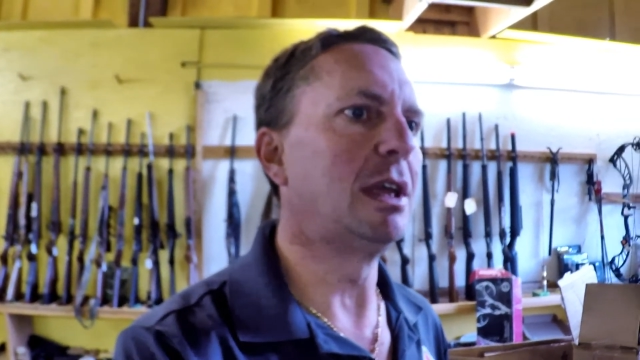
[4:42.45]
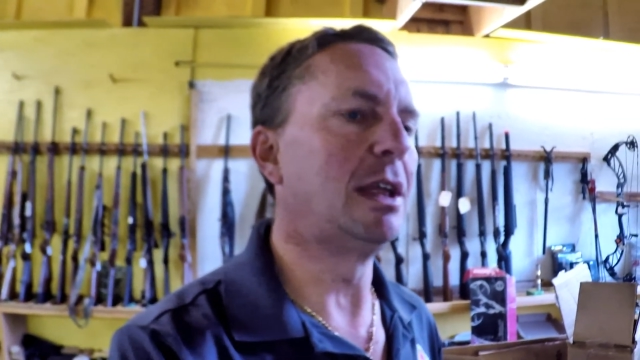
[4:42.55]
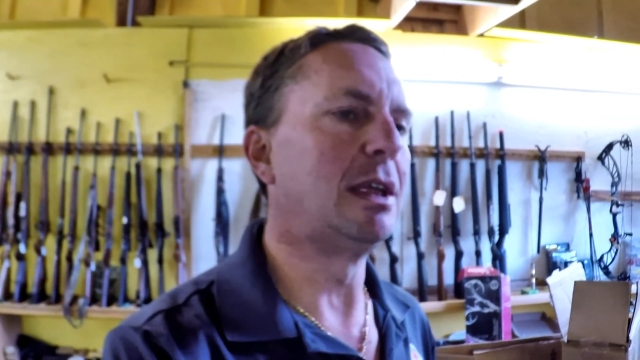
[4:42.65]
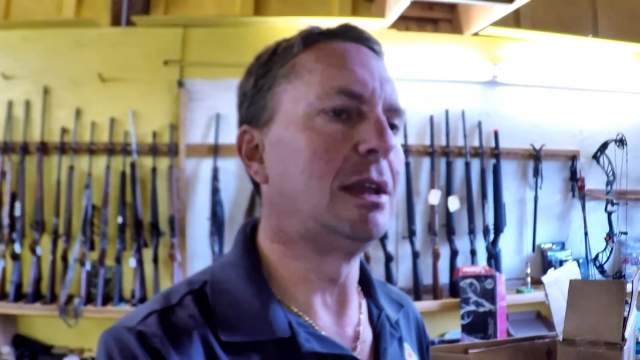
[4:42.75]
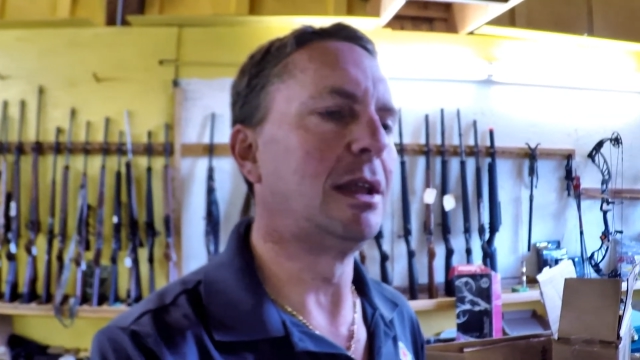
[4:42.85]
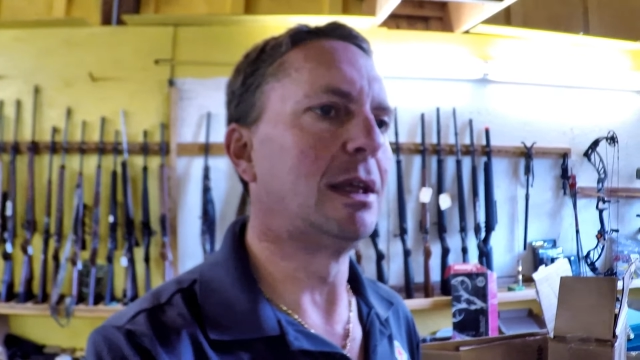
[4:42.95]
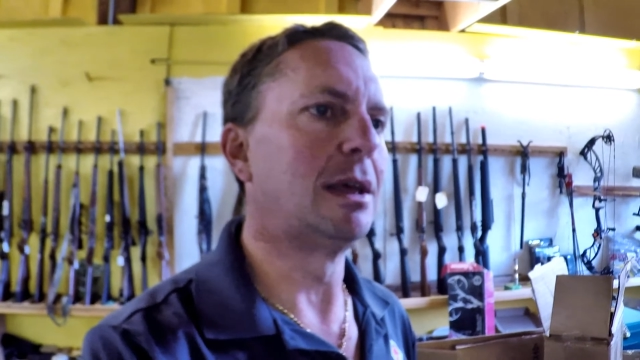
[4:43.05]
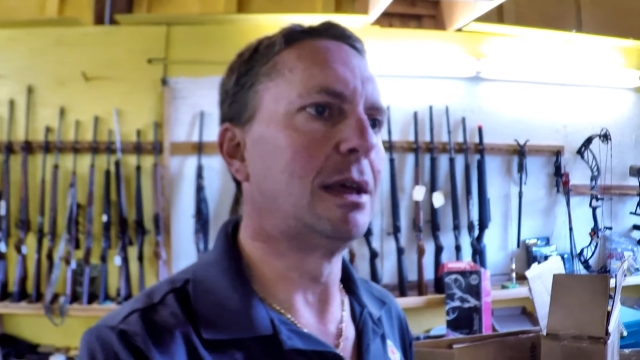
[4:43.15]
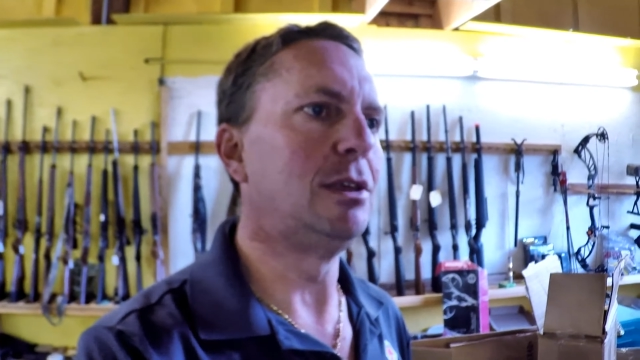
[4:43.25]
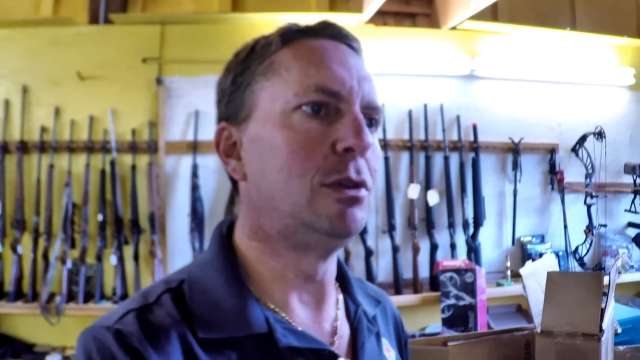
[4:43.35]
a
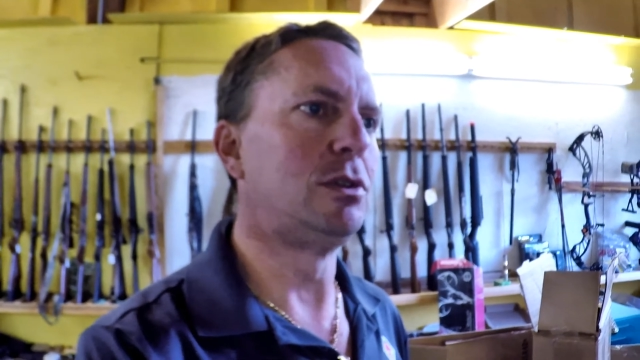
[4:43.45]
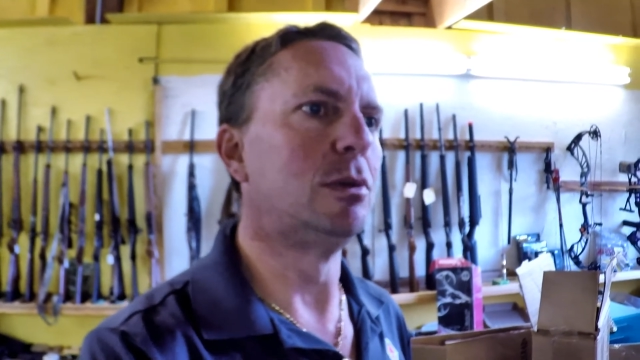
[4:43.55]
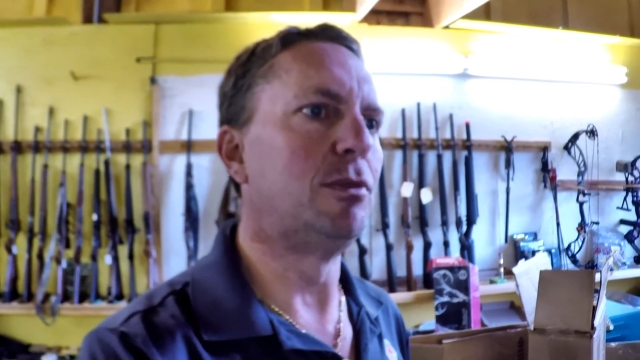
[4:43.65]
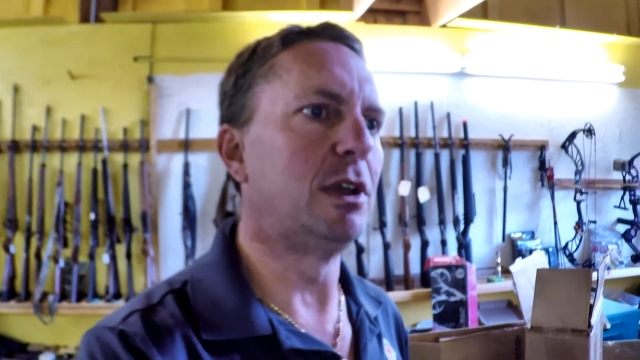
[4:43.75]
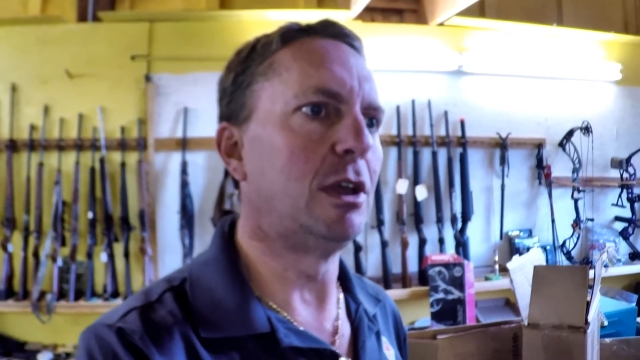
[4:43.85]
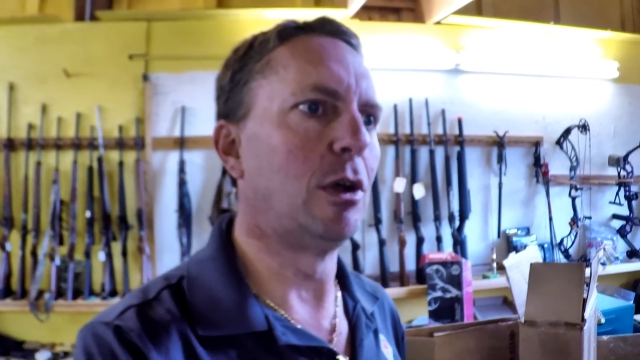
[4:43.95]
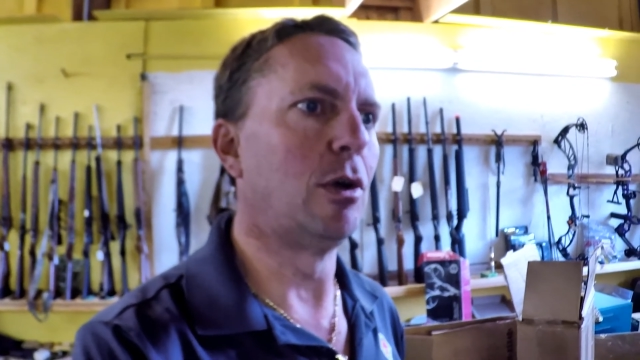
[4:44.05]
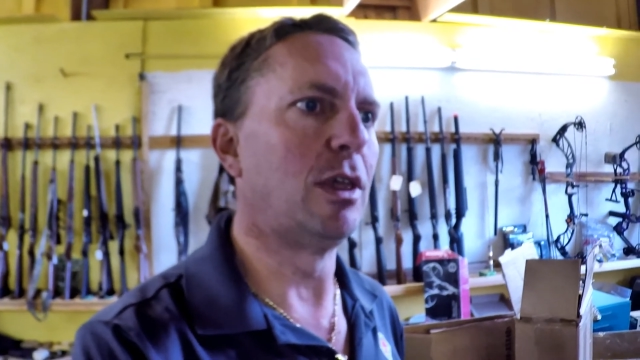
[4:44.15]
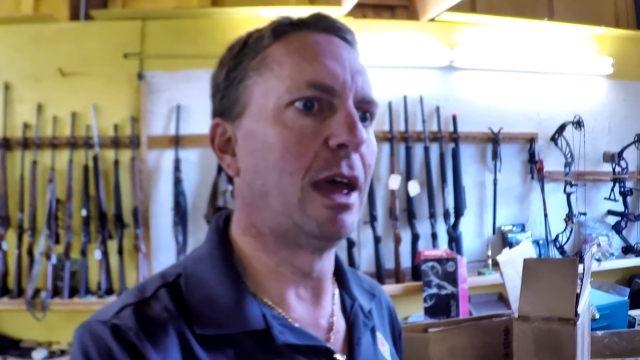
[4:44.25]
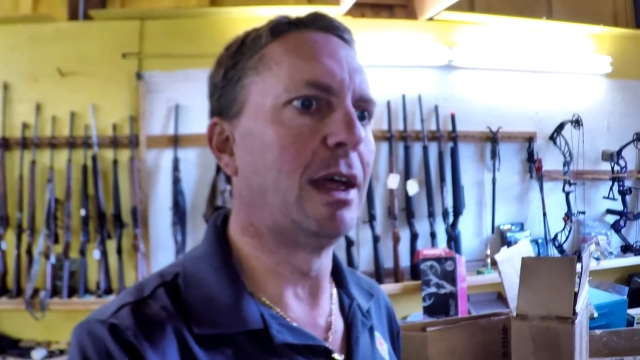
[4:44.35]
YouTube
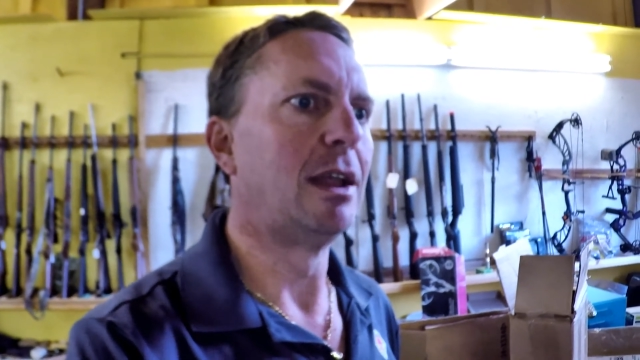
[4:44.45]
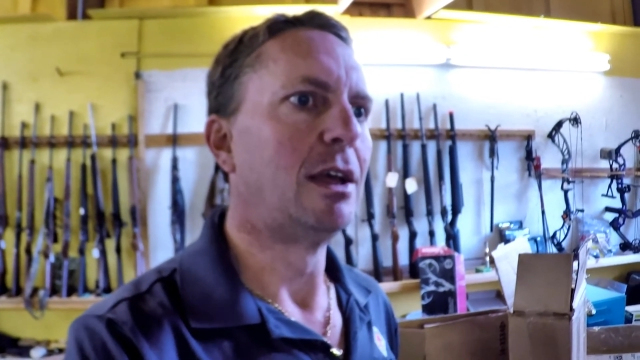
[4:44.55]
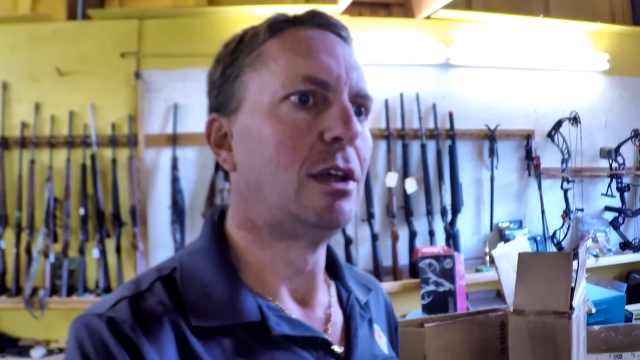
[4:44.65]
video that